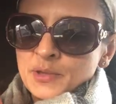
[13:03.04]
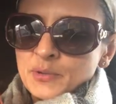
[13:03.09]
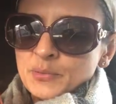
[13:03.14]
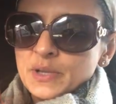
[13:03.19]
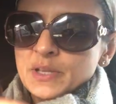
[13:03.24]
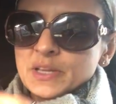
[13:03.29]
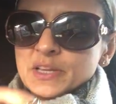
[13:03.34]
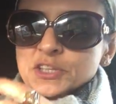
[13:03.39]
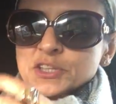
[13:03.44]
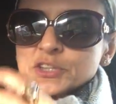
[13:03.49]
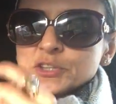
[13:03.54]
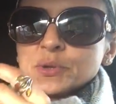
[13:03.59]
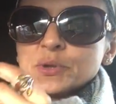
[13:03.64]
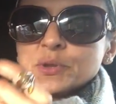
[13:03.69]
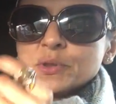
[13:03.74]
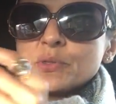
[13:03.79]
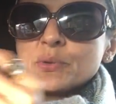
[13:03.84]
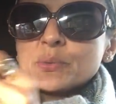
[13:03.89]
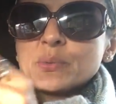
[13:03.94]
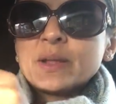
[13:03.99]
quickly show
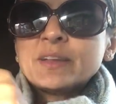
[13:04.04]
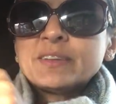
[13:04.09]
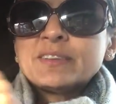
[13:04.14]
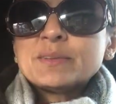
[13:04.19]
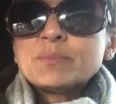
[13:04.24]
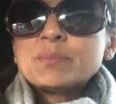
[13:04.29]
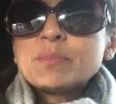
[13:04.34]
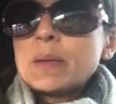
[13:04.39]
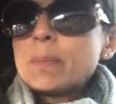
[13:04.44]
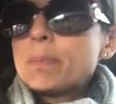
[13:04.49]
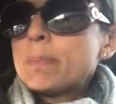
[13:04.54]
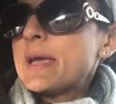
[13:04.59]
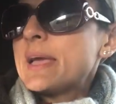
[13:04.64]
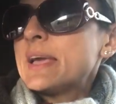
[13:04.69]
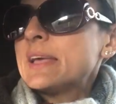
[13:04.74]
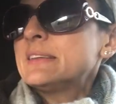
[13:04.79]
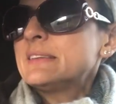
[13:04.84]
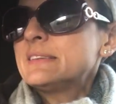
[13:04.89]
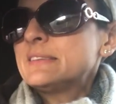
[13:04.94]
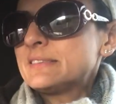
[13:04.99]
you the rest of my
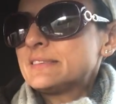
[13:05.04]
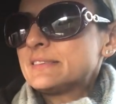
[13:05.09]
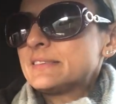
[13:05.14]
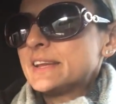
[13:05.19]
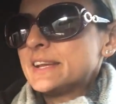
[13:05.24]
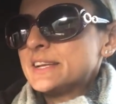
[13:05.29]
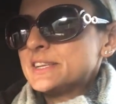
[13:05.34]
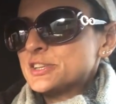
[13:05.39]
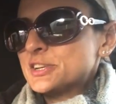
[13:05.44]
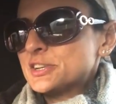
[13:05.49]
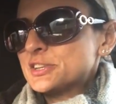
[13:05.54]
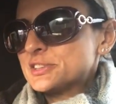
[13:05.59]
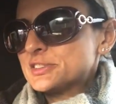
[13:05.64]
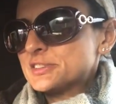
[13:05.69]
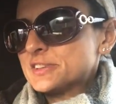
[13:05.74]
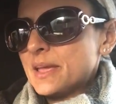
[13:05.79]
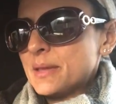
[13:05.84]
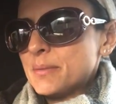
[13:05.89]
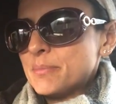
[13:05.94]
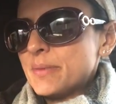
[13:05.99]
pens. HR
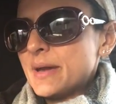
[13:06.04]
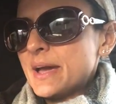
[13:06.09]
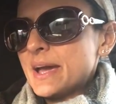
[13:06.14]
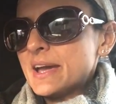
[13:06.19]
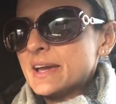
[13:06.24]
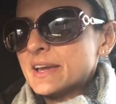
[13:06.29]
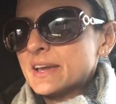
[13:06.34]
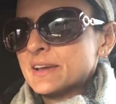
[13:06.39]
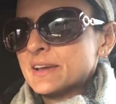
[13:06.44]
just came back.